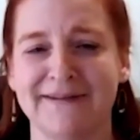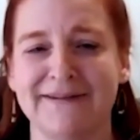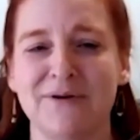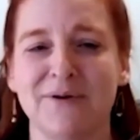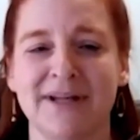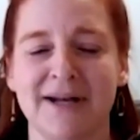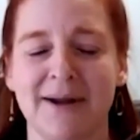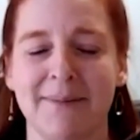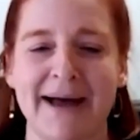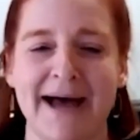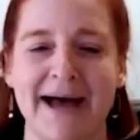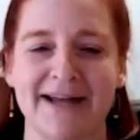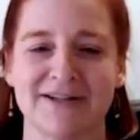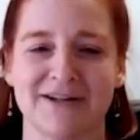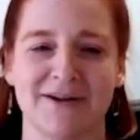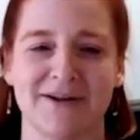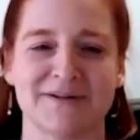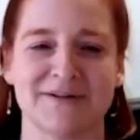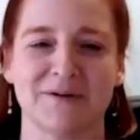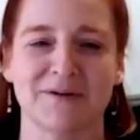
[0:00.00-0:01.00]
As you can
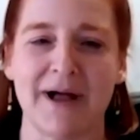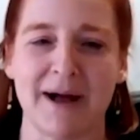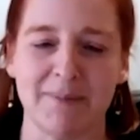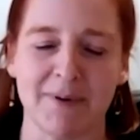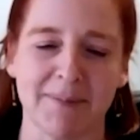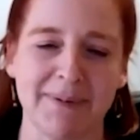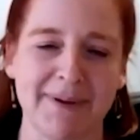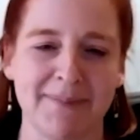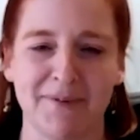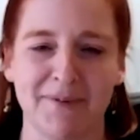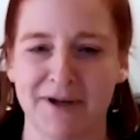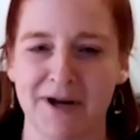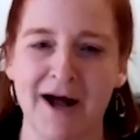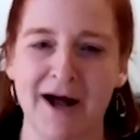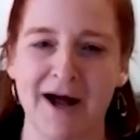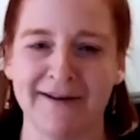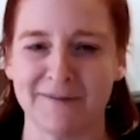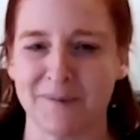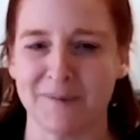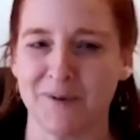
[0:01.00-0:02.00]
imagine, there's a lot more people in a
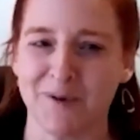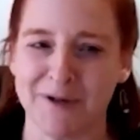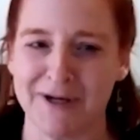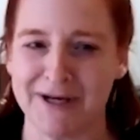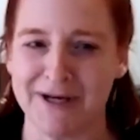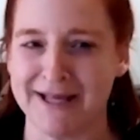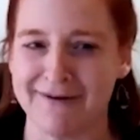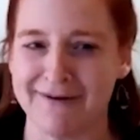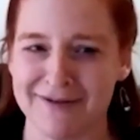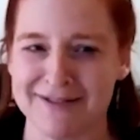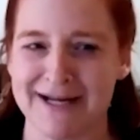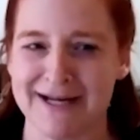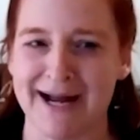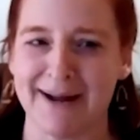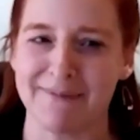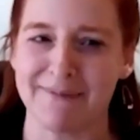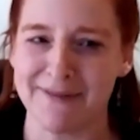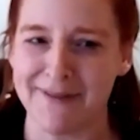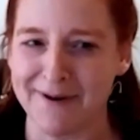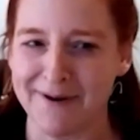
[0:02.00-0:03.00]
hospital at any given
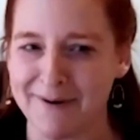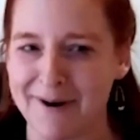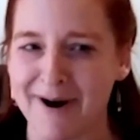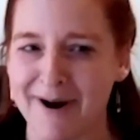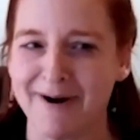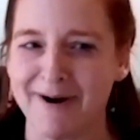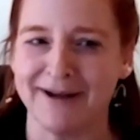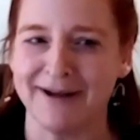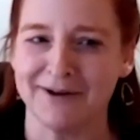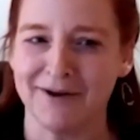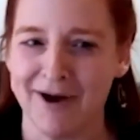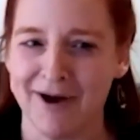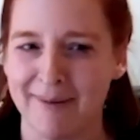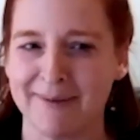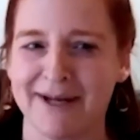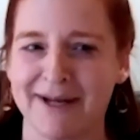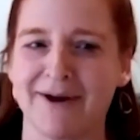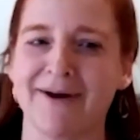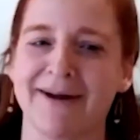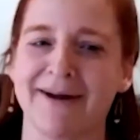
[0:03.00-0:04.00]
time than there are in
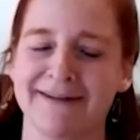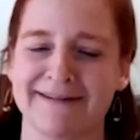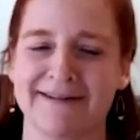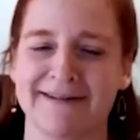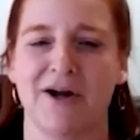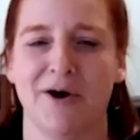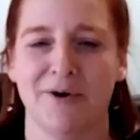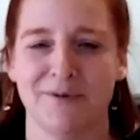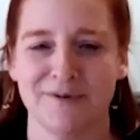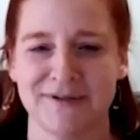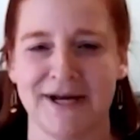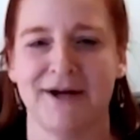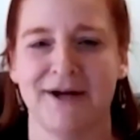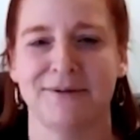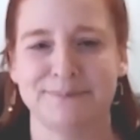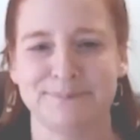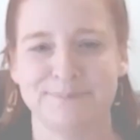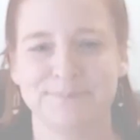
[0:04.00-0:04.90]
common areas in a hotel.